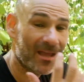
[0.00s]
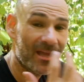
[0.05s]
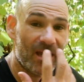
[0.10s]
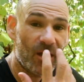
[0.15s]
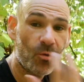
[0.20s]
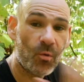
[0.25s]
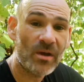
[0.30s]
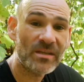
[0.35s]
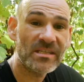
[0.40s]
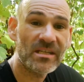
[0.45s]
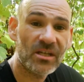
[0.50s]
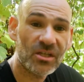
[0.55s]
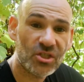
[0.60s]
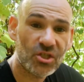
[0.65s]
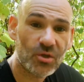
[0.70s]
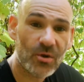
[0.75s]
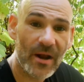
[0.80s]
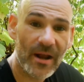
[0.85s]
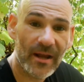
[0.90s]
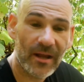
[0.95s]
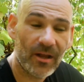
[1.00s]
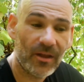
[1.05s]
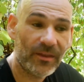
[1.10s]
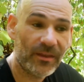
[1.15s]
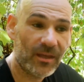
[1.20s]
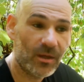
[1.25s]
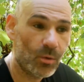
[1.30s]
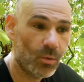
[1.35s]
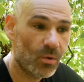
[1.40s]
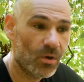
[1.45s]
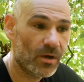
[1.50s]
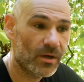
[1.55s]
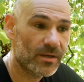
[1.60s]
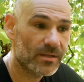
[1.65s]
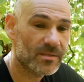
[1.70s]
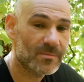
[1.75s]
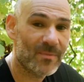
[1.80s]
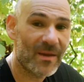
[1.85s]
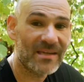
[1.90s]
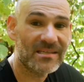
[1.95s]
it wasn't a trail, it
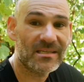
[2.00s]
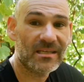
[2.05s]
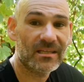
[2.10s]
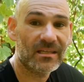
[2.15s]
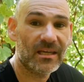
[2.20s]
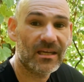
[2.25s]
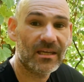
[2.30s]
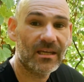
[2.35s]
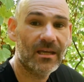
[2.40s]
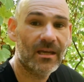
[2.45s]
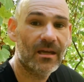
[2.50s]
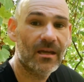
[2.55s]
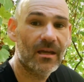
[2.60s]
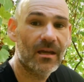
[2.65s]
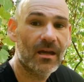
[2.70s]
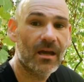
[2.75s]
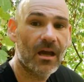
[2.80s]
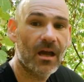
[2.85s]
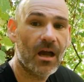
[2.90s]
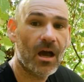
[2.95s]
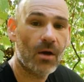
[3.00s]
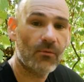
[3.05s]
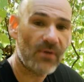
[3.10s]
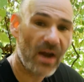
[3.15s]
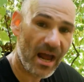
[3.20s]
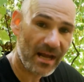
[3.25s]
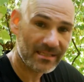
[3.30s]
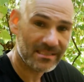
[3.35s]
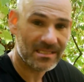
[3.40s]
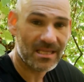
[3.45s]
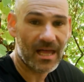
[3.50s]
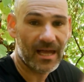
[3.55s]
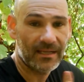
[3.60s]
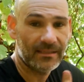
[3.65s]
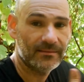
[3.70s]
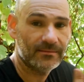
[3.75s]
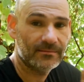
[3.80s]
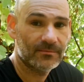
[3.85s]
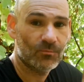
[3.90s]
was basically a rock slide,